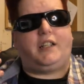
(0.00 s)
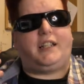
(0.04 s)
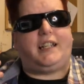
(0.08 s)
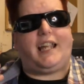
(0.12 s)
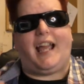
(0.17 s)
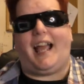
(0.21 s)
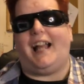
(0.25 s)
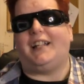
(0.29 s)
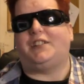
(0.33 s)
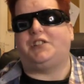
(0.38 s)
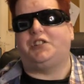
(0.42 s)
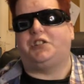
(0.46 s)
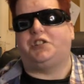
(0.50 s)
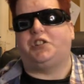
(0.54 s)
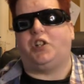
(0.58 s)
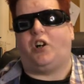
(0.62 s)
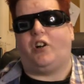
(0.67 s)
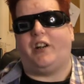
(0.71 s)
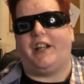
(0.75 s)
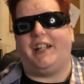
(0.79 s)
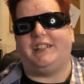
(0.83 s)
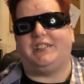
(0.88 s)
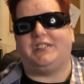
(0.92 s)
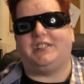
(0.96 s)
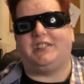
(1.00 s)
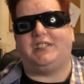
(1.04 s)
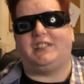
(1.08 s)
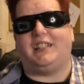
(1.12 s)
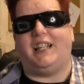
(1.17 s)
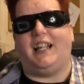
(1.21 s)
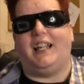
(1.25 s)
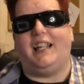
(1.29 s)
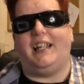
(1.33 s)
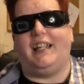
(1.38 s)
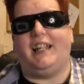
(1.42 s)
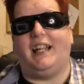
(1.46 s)
catatonic
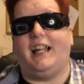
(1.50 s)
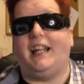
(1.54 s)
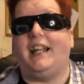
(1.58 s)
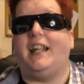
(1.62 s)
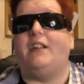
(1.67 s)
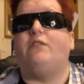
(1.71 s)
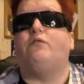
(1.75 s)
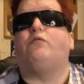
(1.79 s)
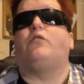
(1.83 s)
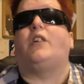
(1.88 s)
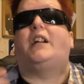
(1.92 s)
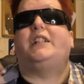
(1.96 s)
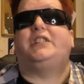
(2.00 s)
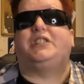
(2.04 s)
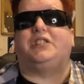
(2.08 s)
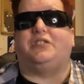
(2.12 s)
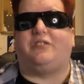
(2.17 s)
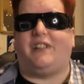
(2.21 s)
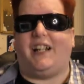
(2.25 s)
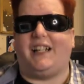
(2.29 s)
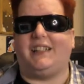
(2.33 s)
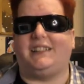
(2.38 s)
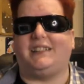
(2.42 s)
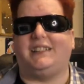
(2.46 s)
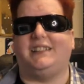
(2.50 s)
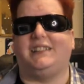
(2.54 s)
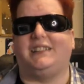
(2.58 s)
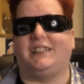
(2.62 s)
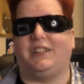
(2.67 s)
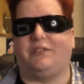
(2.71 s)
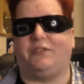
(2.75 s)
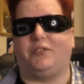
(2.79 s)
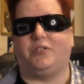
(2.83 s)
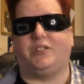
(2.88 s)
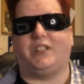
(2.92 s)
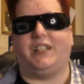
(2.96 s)
state and then resurrected
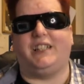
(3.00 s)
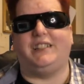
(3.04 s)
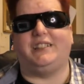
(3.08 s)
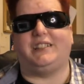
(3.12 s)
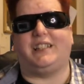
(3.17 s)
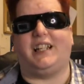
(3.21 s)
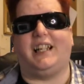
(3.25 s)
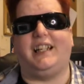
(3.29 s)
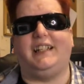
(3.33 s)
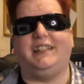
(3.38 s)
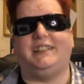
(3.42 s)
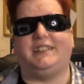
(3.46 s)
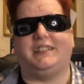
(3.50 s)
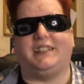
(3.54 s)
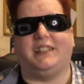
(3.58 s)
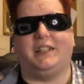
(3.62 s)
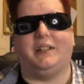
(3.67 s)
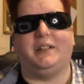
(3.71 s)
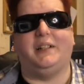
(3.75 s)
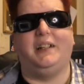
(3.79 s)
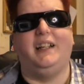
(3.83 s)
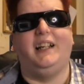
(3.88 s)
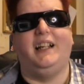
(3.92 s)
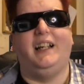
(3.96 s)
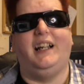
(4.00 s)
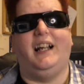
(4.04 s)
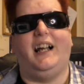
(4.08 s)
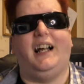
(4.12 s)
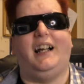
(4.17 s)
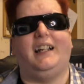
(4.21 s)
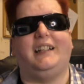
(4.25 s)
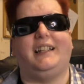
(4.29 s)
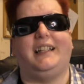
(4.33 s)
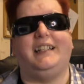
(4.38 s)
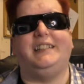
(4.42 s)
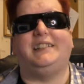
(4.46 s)
several days later.
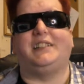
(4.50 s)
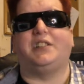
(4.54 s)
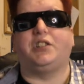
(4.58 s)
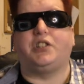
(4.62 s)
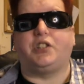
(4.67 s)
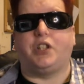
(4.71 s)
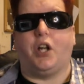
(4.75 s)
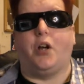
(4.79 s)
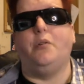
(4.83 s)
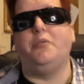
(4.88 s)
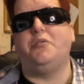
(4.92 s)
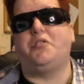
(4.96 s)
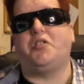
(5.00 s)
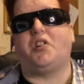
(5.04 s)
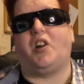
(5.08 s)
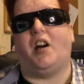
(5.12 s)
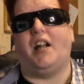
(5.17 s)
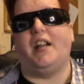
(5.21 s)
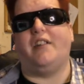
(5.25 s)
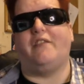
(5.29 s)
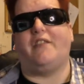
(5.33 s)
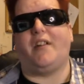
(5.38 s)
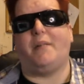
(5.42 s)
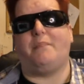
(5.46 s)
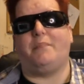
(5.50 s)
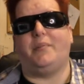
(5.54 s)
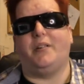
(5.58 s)
These are those kind of